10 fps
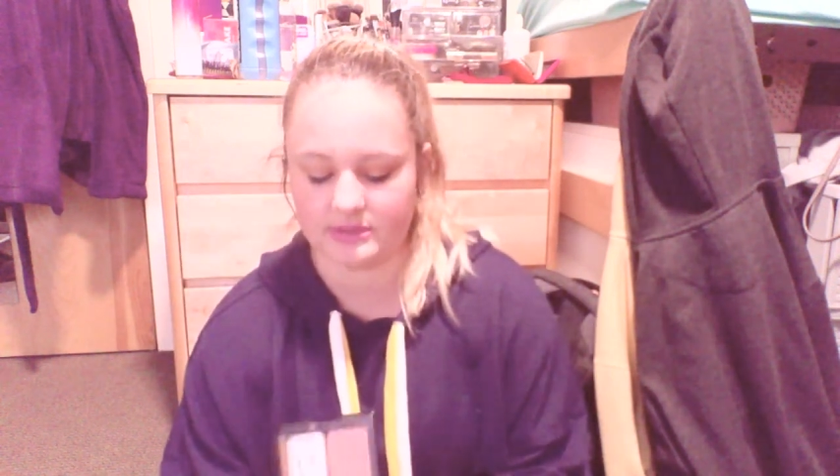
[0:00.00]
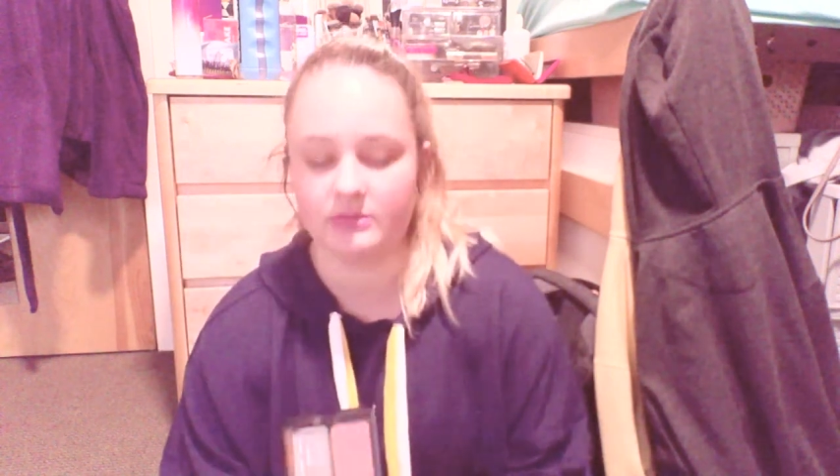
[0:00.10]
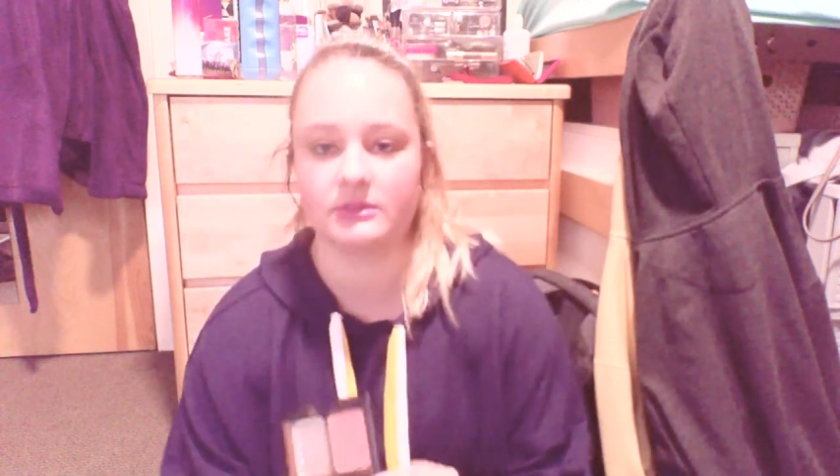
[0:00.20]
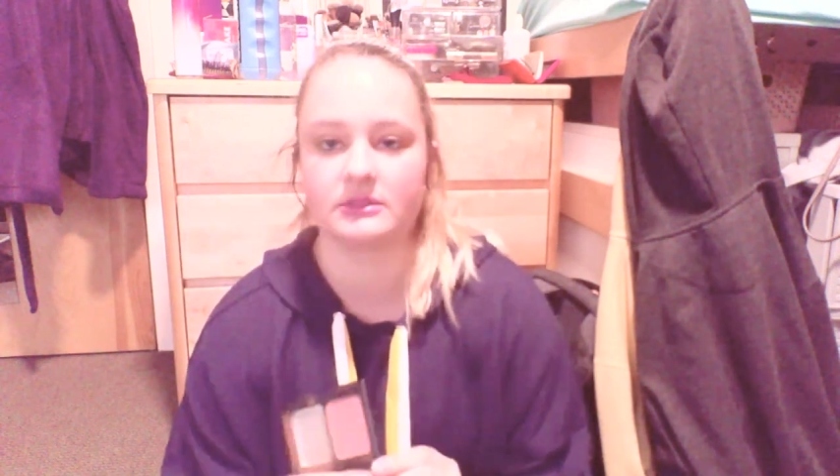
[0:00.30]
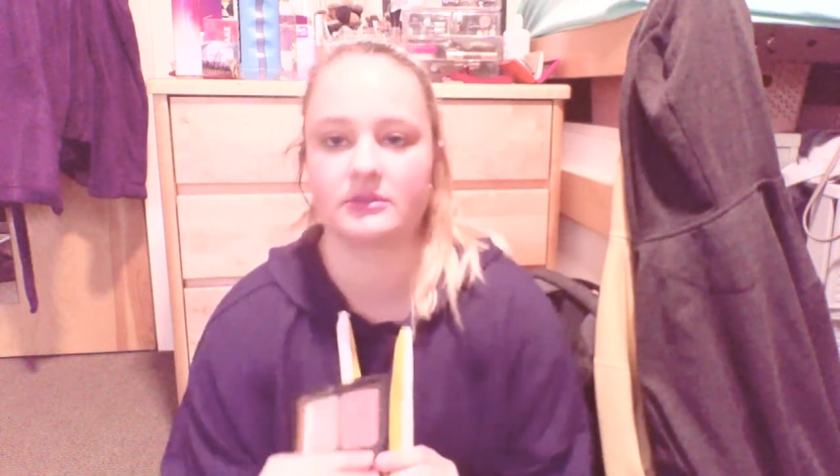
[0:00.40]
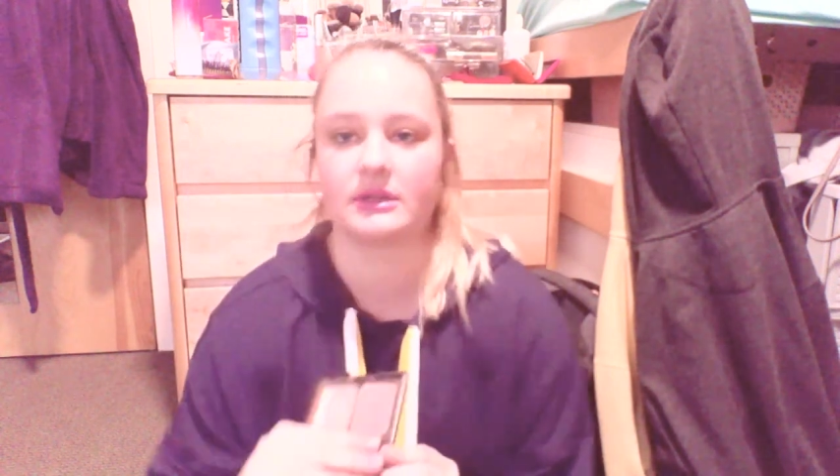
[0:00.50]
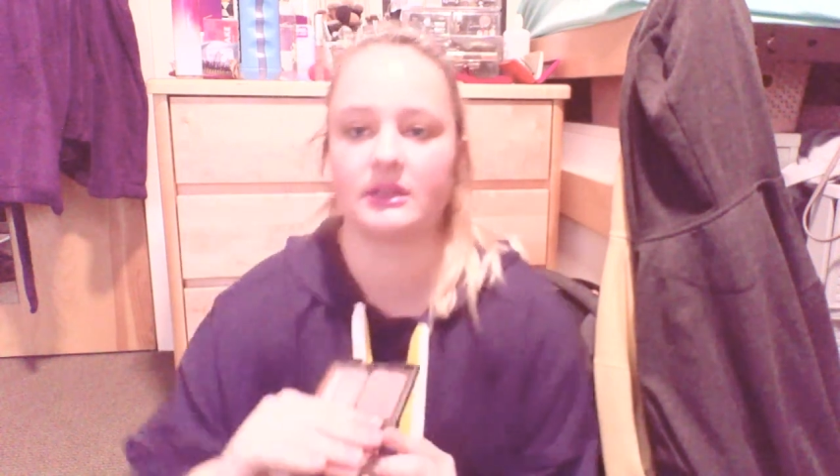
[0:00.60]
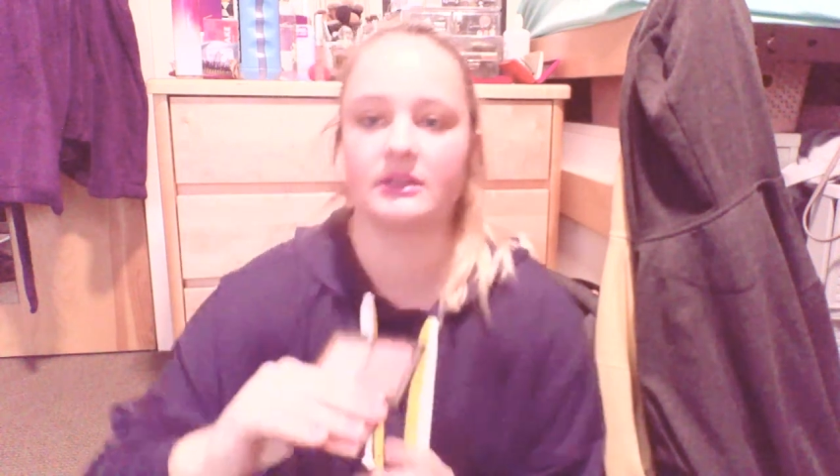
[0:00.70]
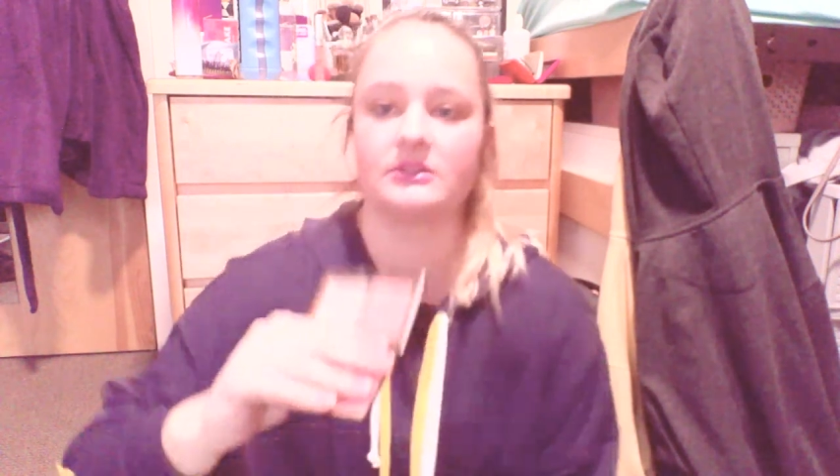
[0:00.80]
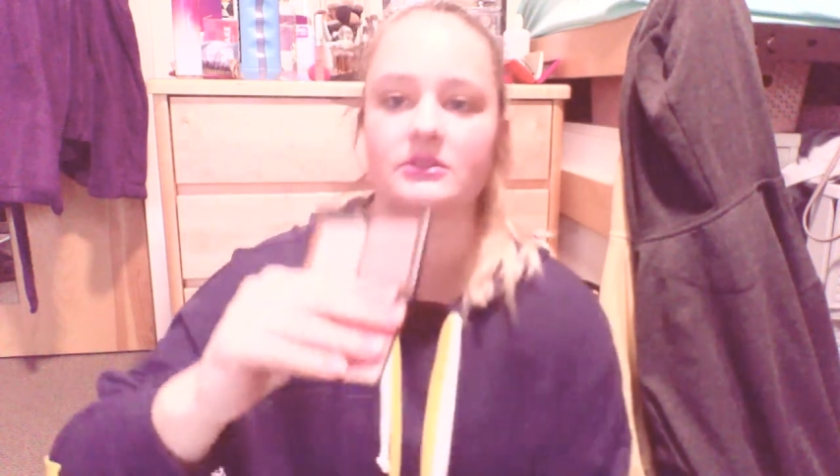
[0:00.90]
I wasn't
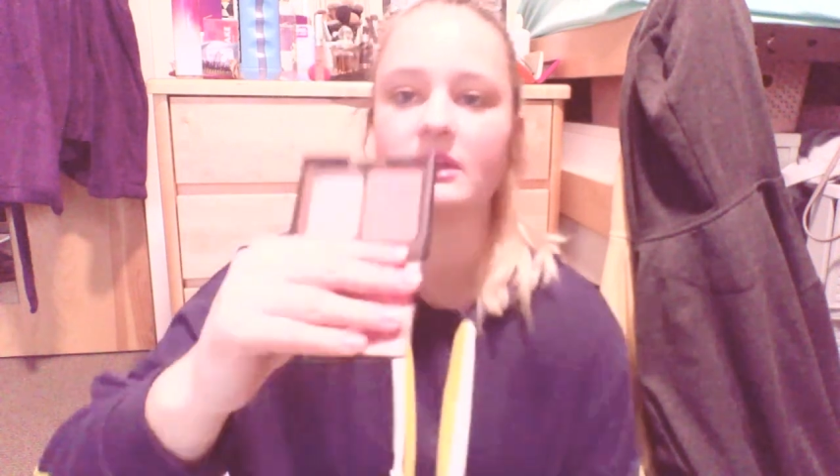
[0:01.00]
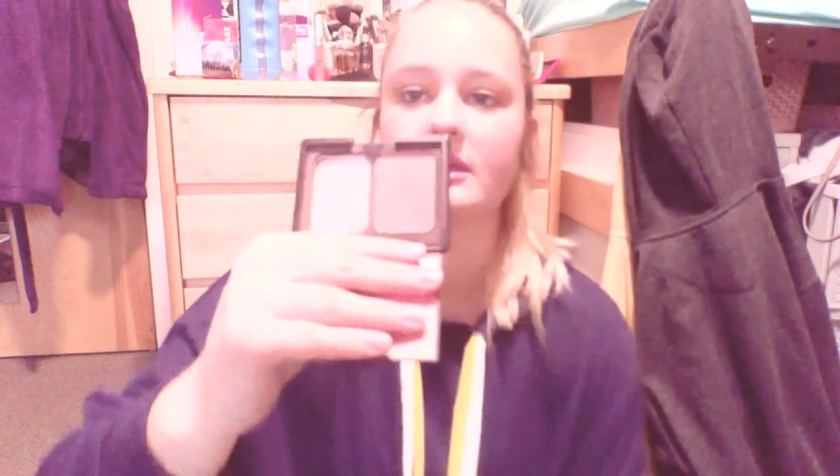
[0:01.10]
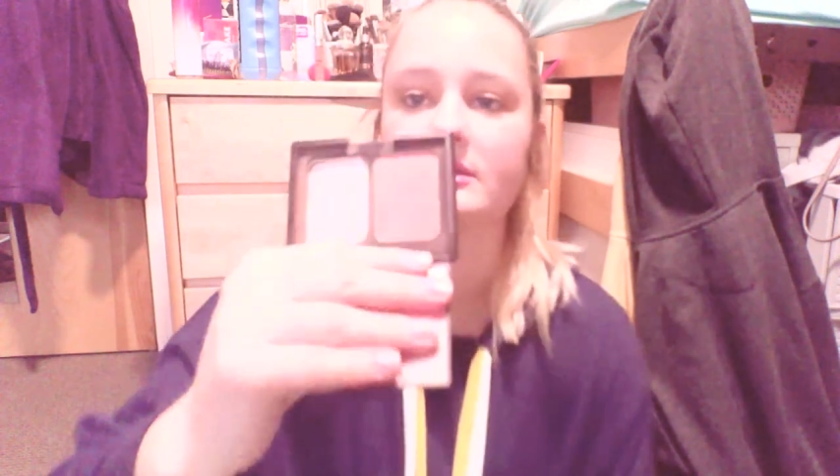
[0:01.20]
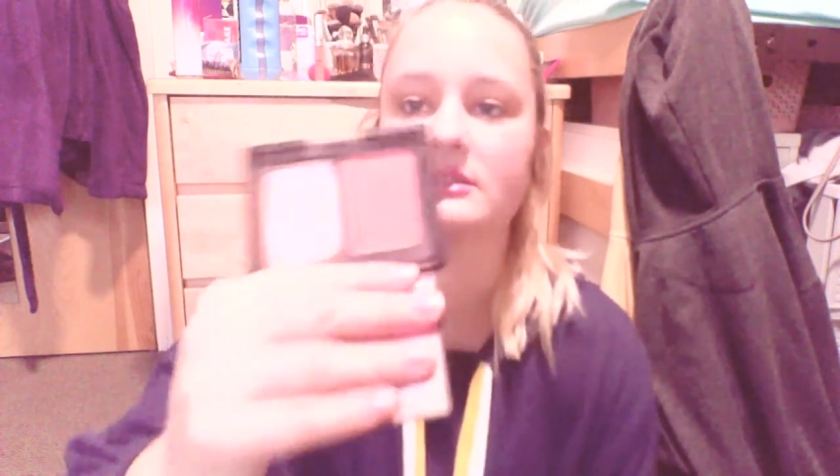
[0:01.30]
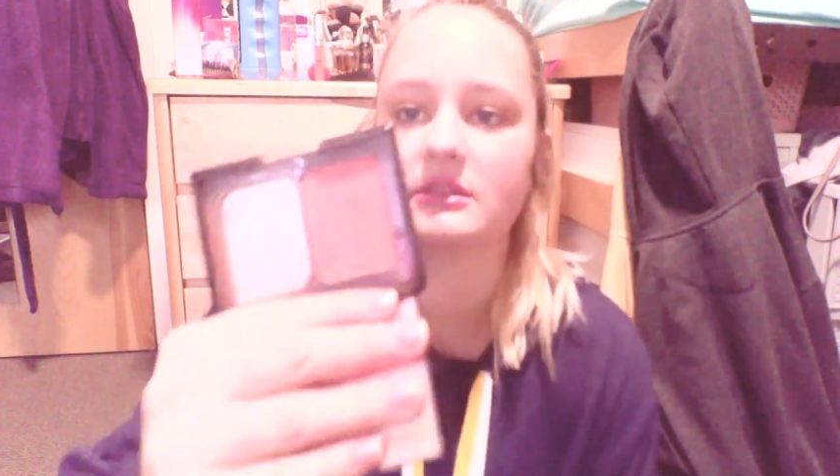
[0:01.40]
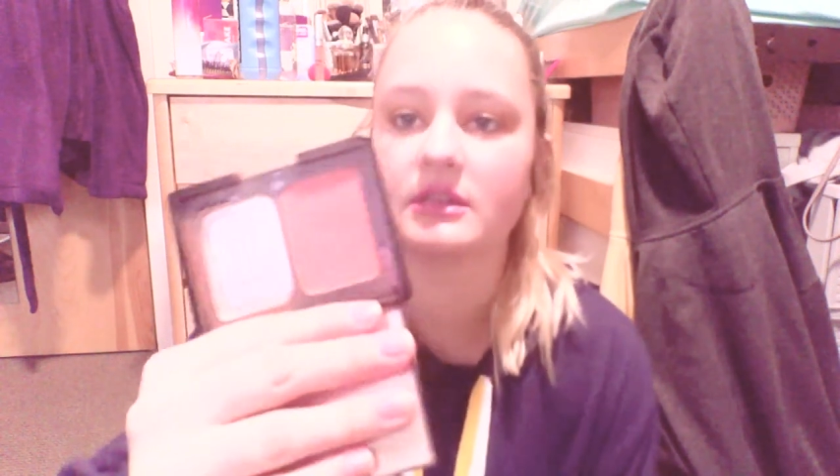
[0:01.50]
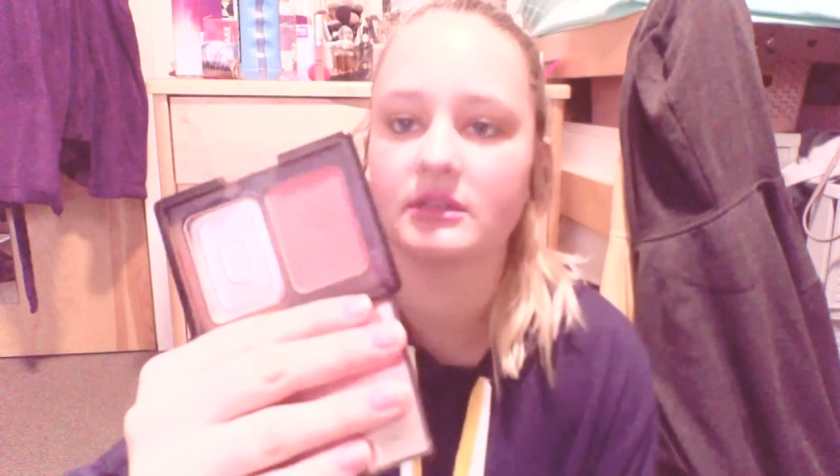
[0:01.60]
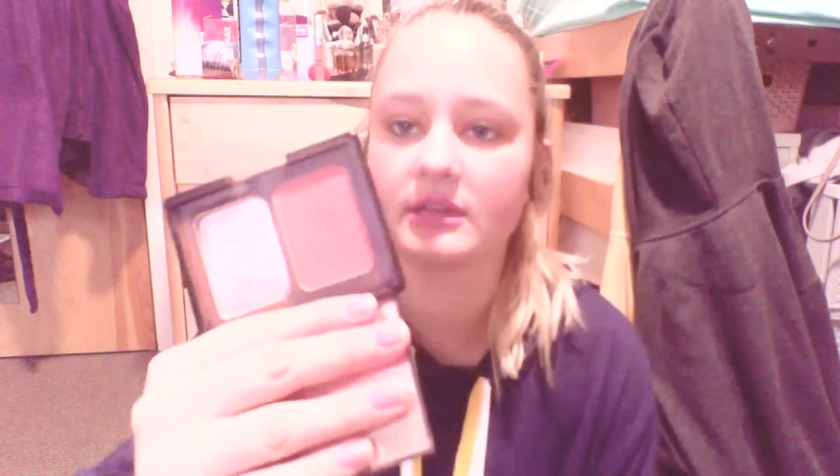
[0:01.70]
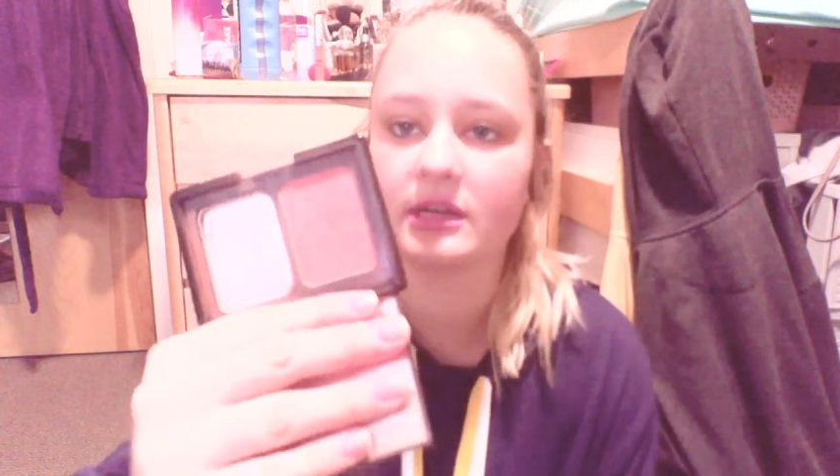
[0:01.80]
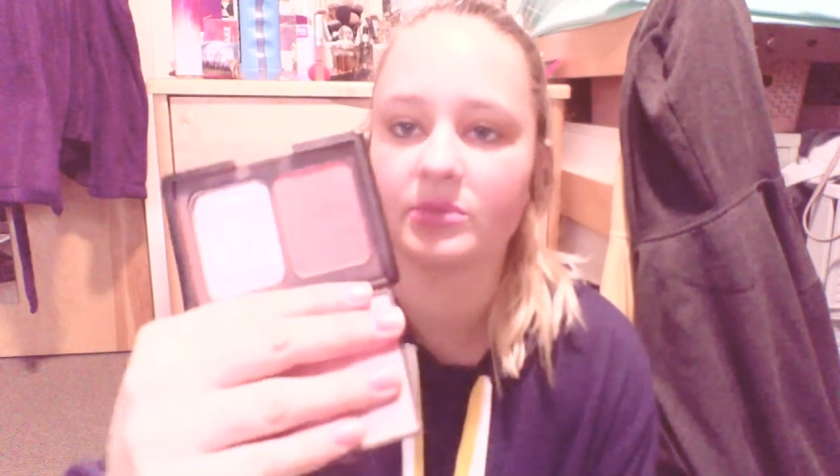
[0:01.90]
working on, so that is still in there,